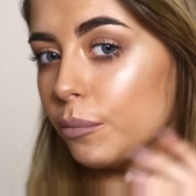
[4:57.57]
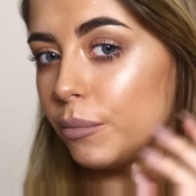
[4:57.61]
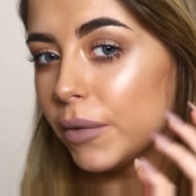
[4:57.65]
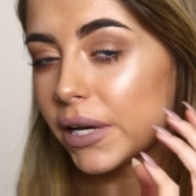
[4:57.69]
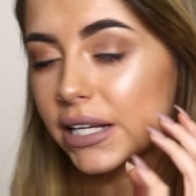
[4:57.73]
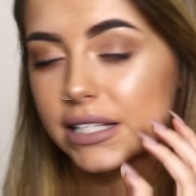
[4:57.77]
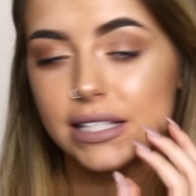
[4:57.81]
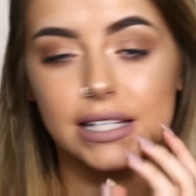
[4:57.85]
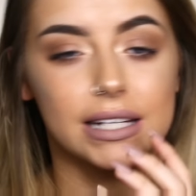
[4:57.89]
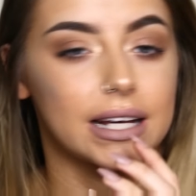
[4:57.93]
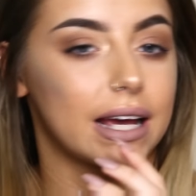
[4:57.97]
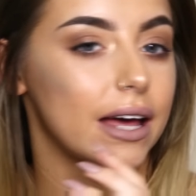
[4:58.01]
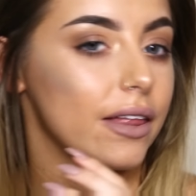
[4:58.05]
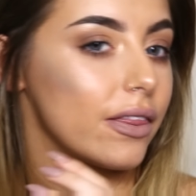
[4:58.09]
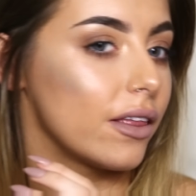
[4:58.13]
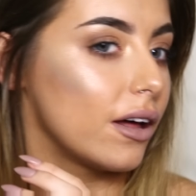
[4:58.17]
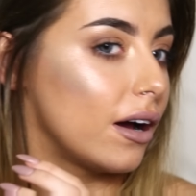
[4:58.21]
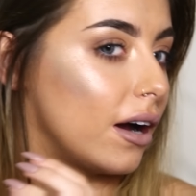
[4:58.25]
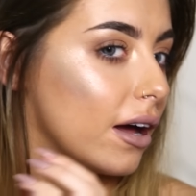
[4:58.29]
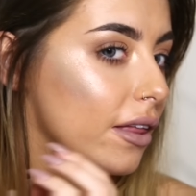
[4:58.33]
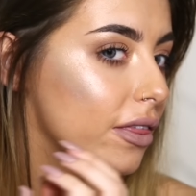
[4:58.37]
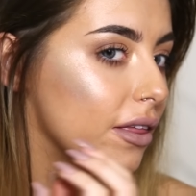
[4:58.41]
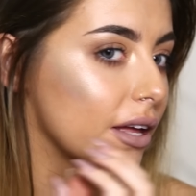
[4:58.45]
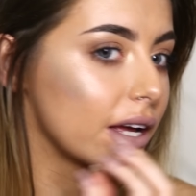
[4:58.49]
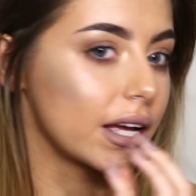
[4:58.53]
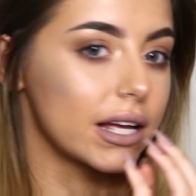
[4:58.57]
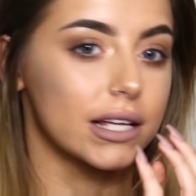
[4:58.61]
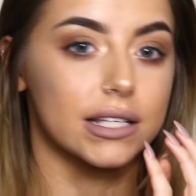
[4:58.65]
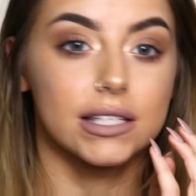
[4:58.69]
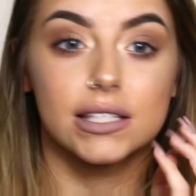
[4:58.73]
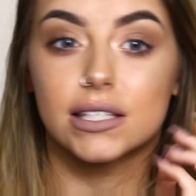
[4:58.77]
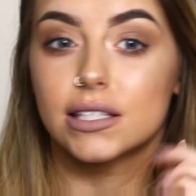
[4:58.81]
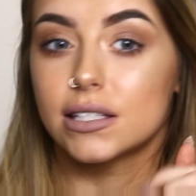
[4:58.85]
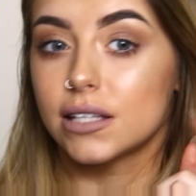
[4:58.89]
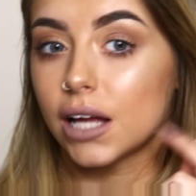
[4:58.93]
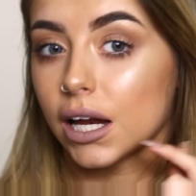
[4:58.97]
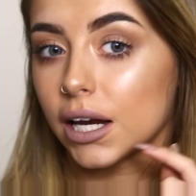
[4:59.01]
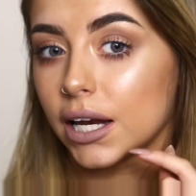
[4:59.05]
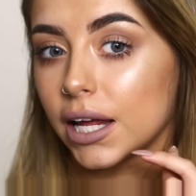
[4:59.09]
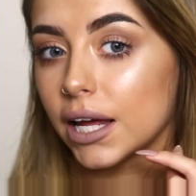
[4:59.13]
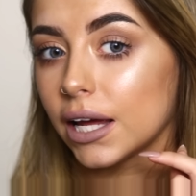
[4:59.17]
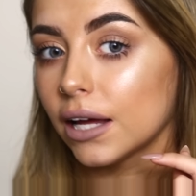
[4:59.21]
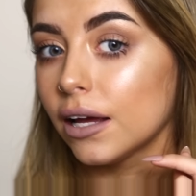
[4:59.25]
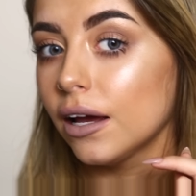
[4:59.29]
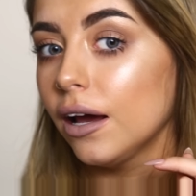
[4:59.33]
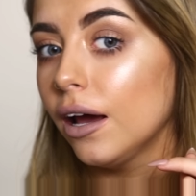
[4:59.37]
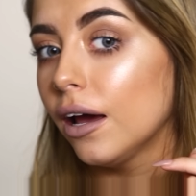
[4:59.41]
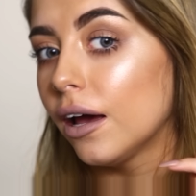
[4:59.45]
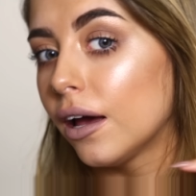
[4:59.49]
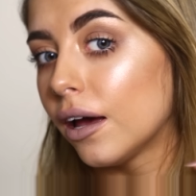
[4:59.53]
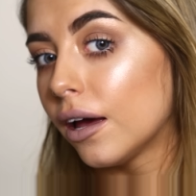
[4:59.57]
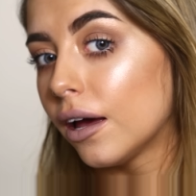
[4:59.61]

mixed together, I think it's stunning.